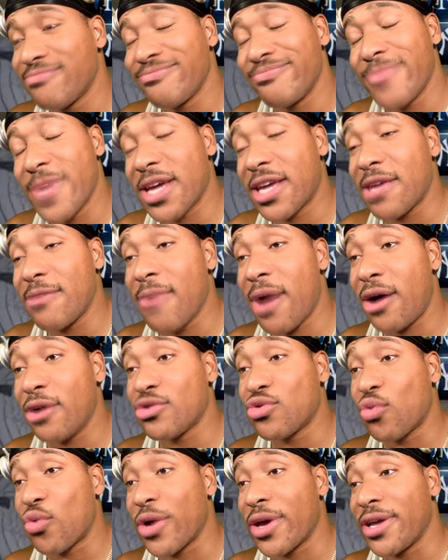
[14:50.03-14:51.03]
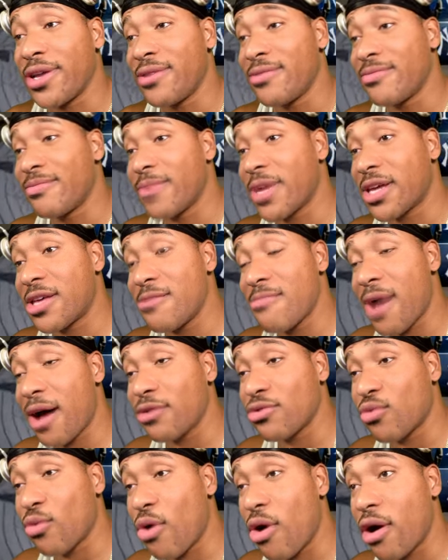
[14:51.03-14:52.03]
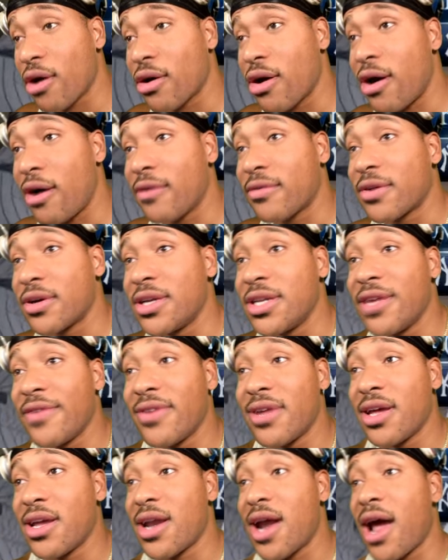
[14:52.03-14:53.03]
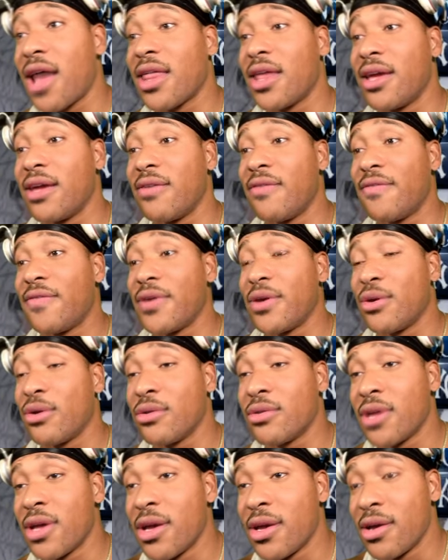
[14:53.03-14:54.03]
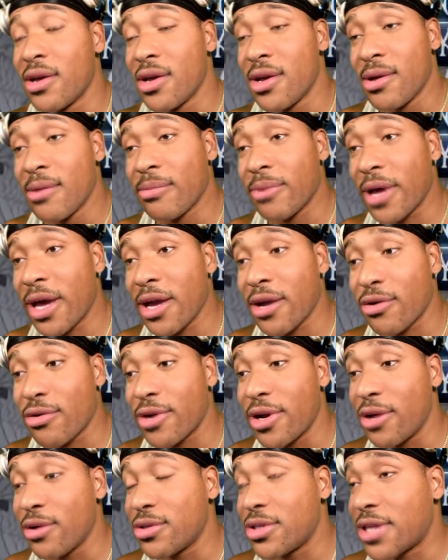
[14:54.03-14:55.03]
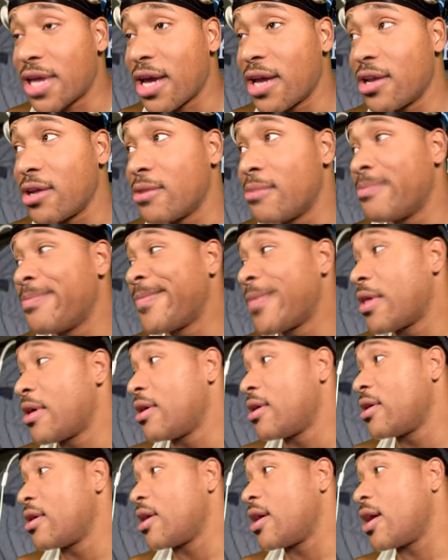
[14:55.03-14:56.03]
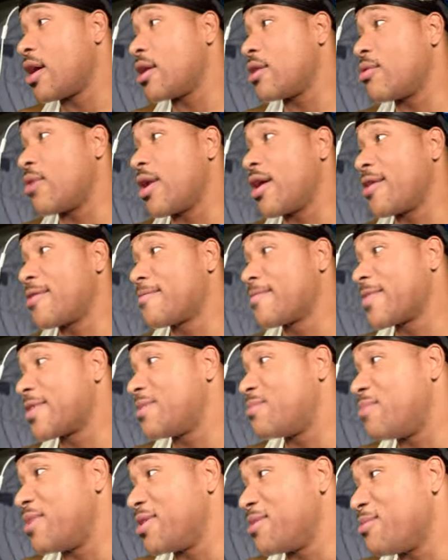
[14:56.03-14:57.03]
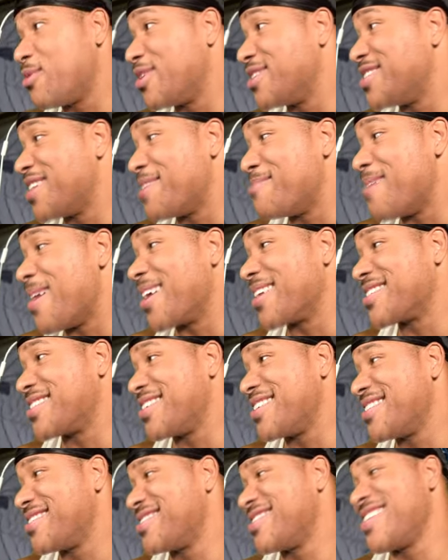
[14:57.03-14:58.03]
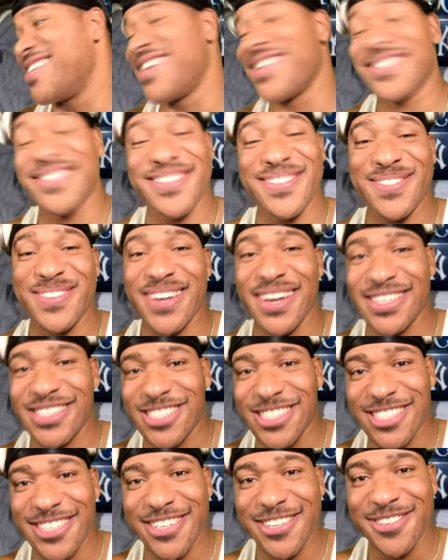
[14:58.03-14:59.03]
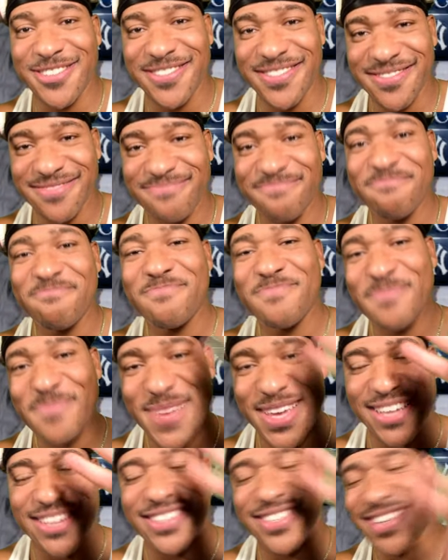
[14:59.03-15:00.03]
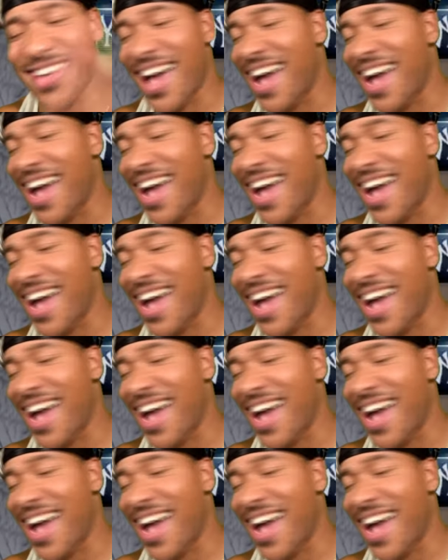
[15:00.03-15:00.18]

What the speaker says: Mickey Mouse win. Mickey Mouse walk off. Couldn't even hit out of the infield. Play at a real stadium. Anyway, It's been your boy Jay Banksy, and I'll see you when I see you. Peace.